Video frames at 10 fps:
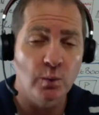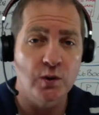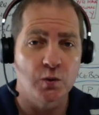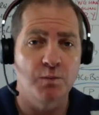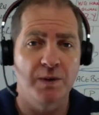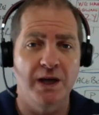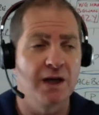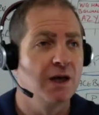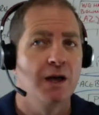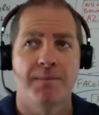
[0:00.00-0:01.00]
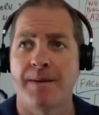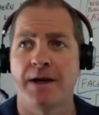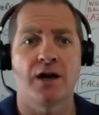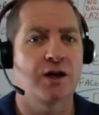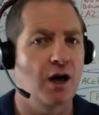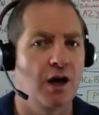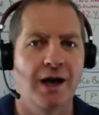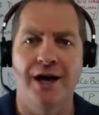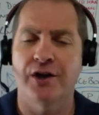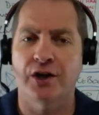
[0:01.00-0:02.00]
which would be maybe a
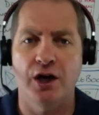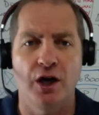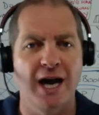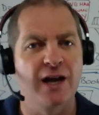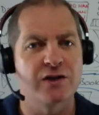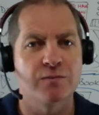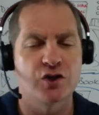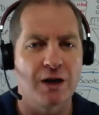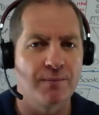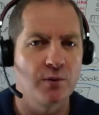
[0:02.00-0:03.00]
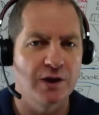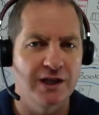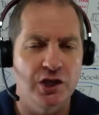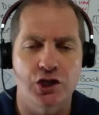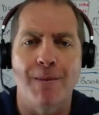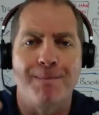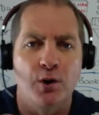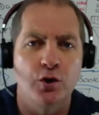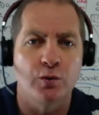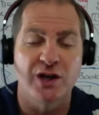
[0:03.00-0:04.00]
color and a cut and some shampoo and conditioner
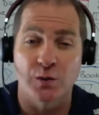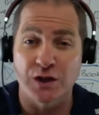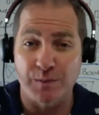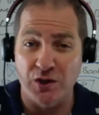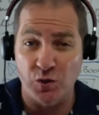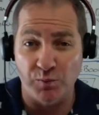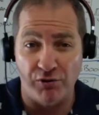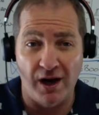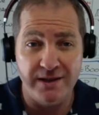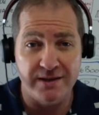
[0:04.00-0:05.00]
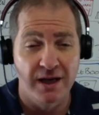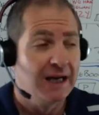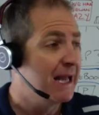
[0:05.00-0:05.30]
bundled into a special price.